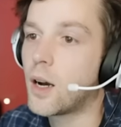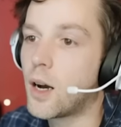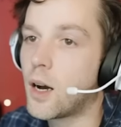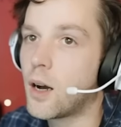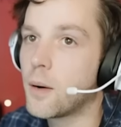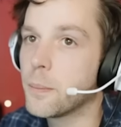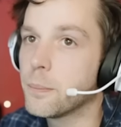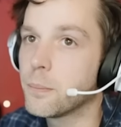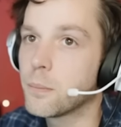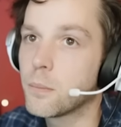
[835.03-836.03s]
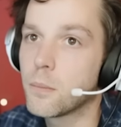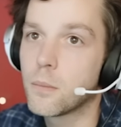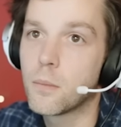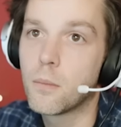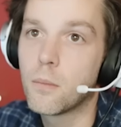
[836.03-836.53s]
Um...
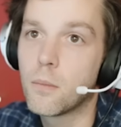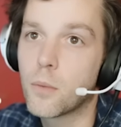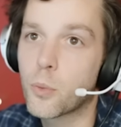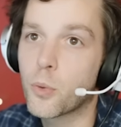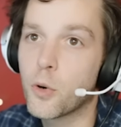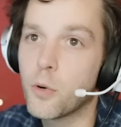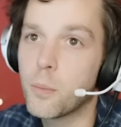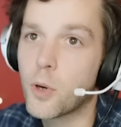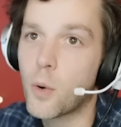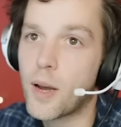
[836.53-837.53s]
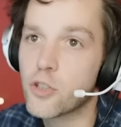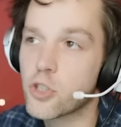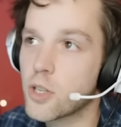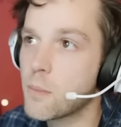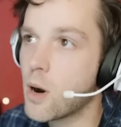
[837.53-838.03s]
Room
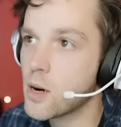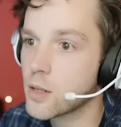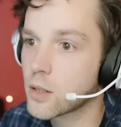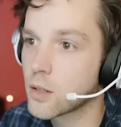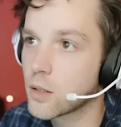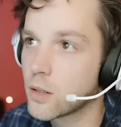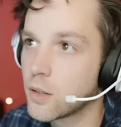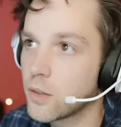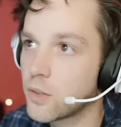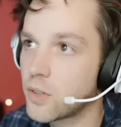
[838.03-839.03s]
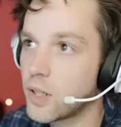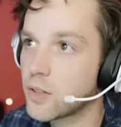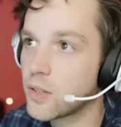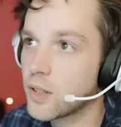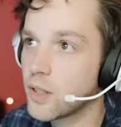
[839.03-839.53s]
question mark?
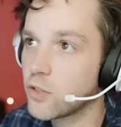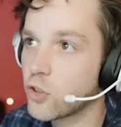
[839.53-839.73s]
Sis, did this